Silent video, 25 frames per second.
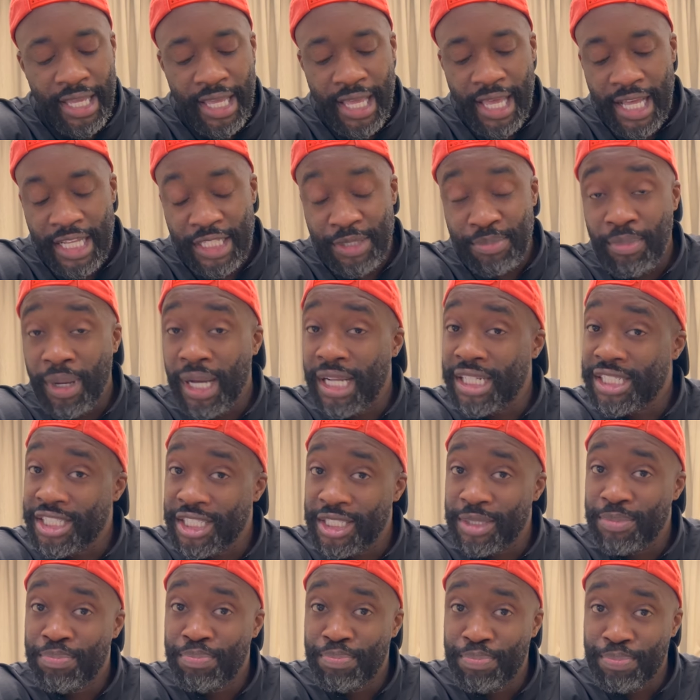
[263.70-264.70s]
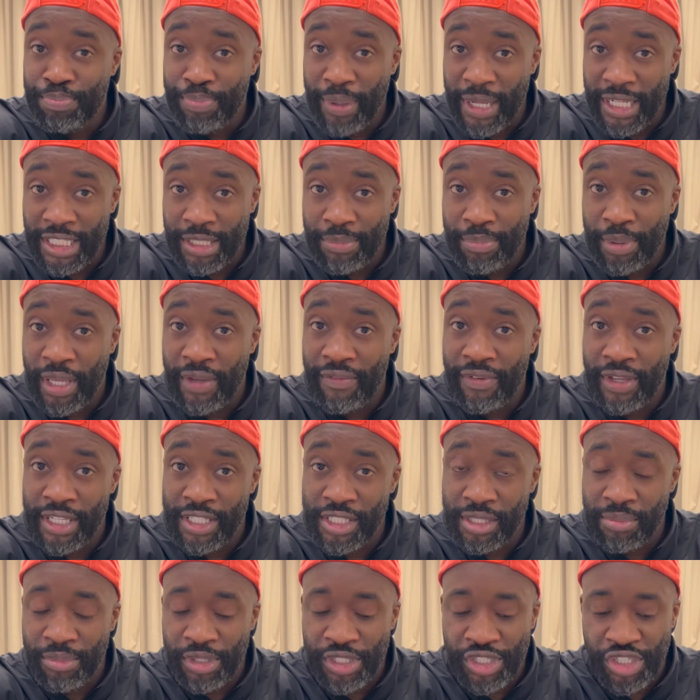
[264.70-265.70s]
as much as Beterbiev
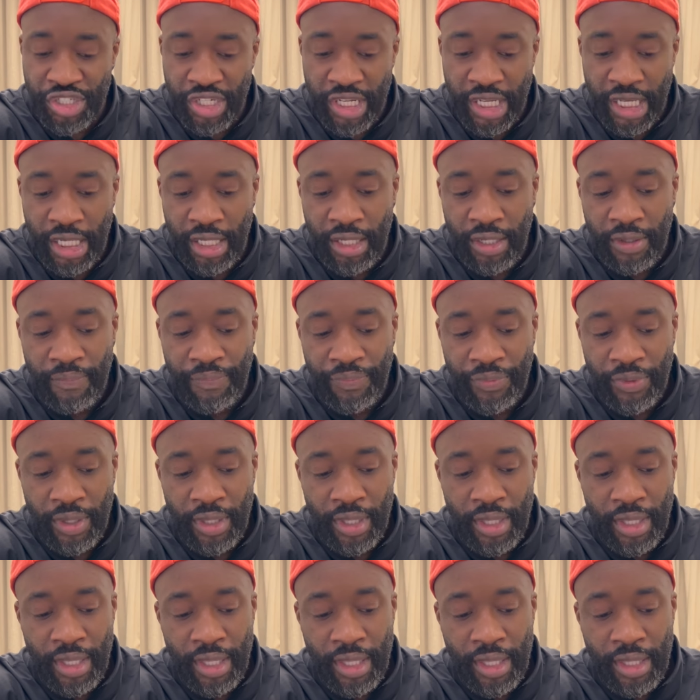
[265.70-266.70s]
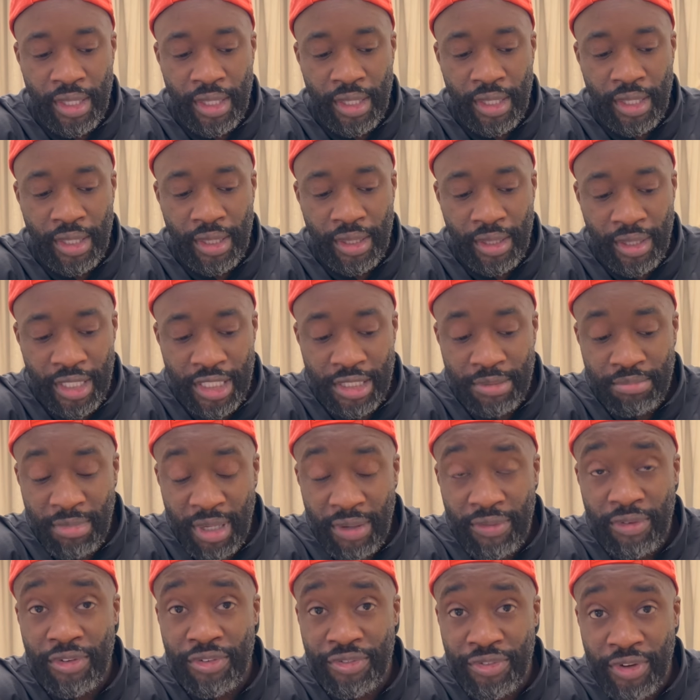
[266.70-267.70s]
is a machine, this
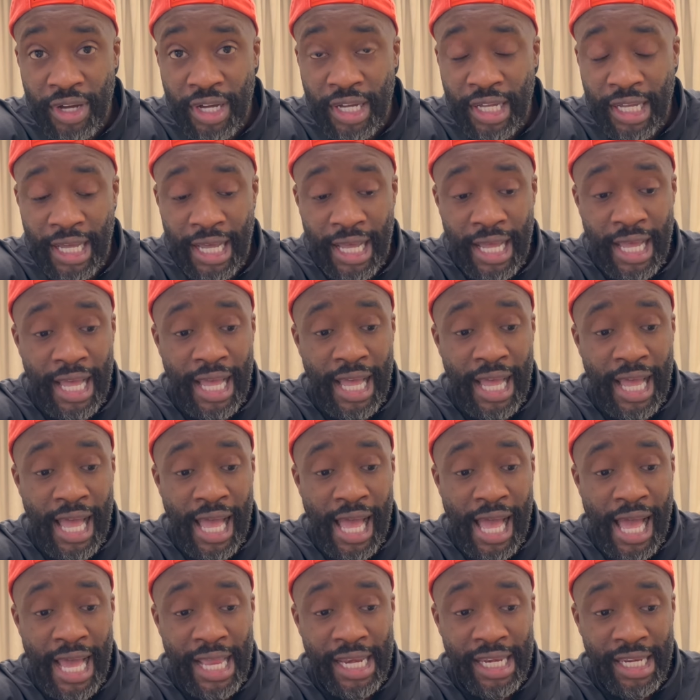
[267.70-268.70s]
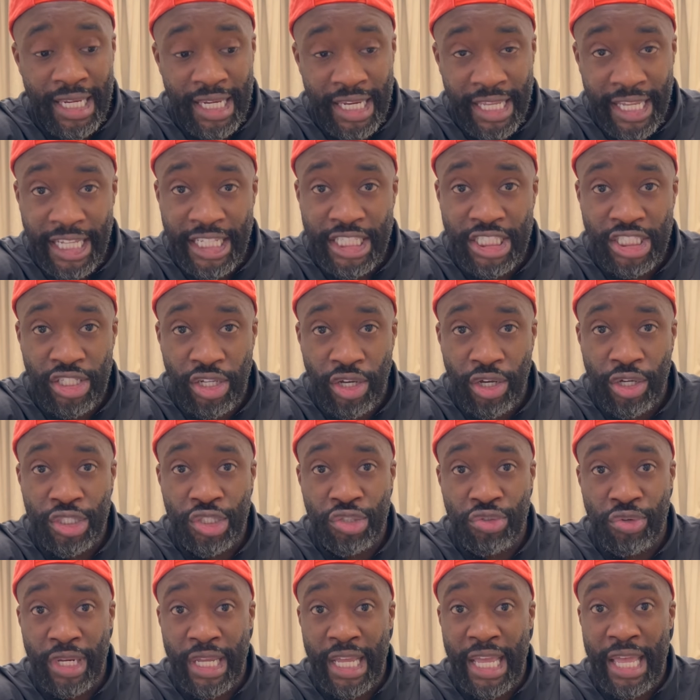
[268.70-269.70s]
motherfucker had knee
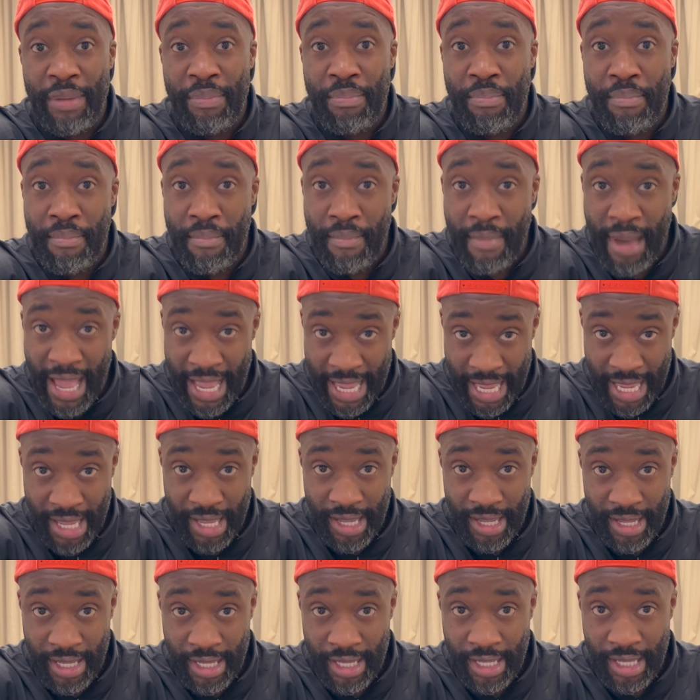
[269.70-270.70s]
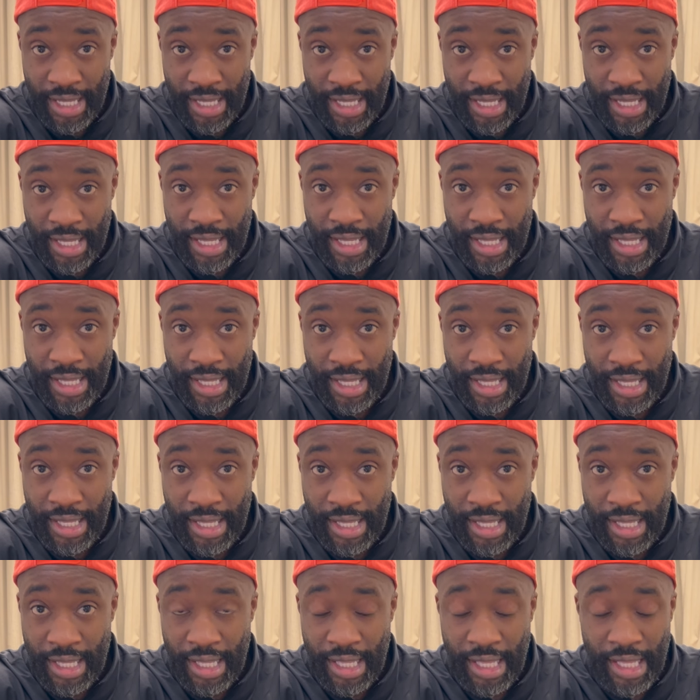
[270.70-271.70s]
surgery in May.
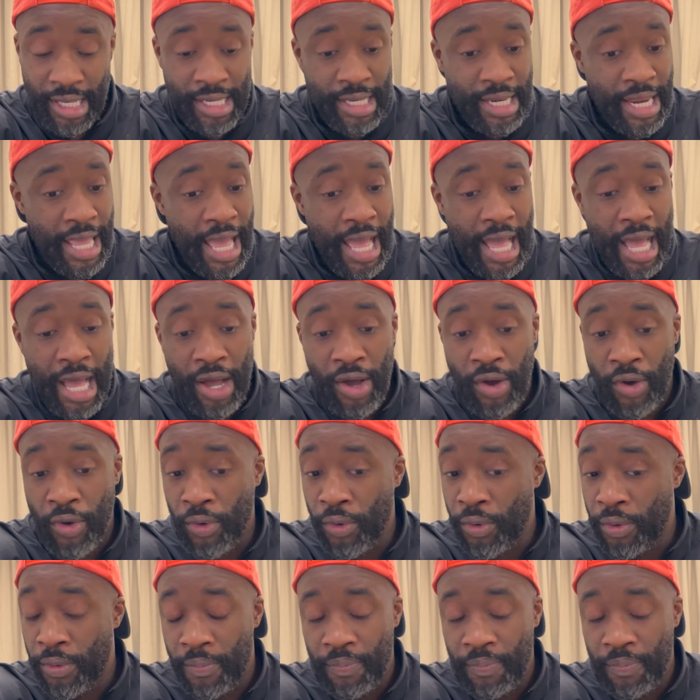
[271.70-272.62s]
Now,